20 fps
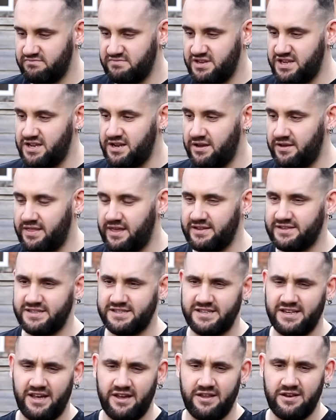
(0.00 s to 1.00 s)
You know, there's a
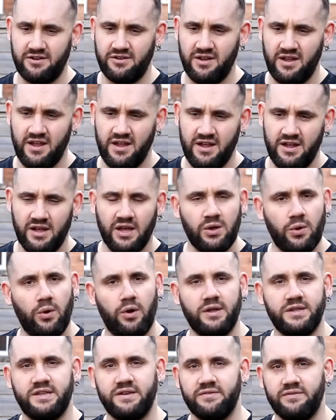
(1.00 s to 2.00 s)
certain
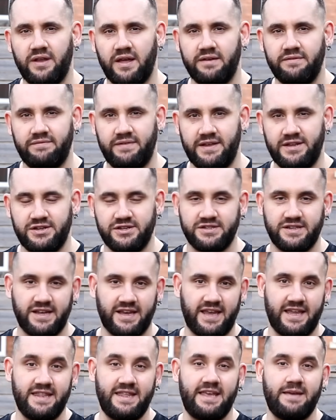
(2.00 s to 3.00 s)
quality of life features,
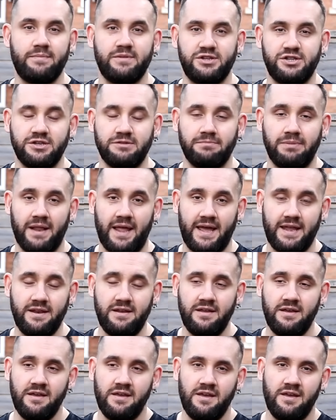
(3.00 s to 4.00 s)
like in the imaging plan,
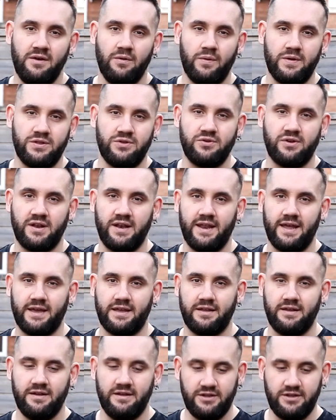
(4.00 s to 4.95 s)
when you click